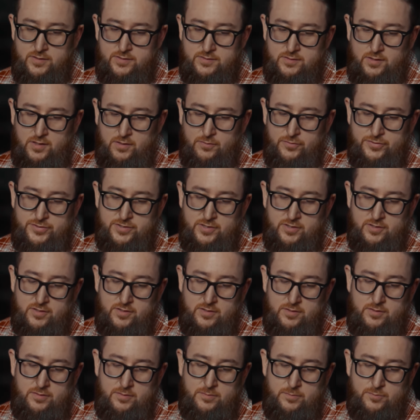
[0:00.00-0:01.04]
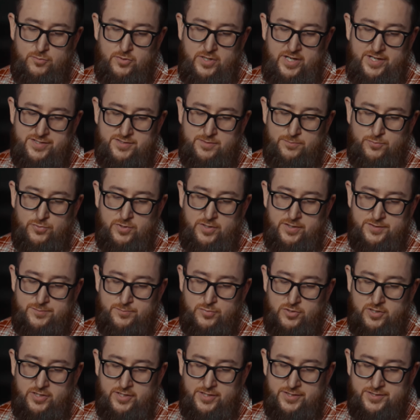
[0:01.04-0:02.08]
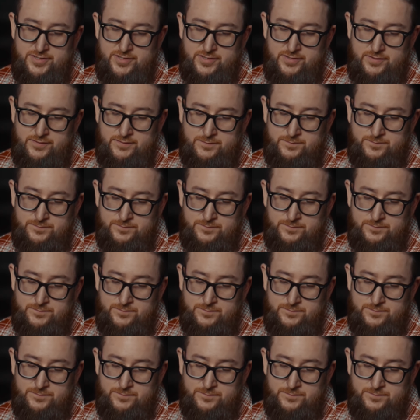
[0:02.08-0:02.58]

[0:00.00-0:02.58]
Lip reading: Start with your brass or bronze brush.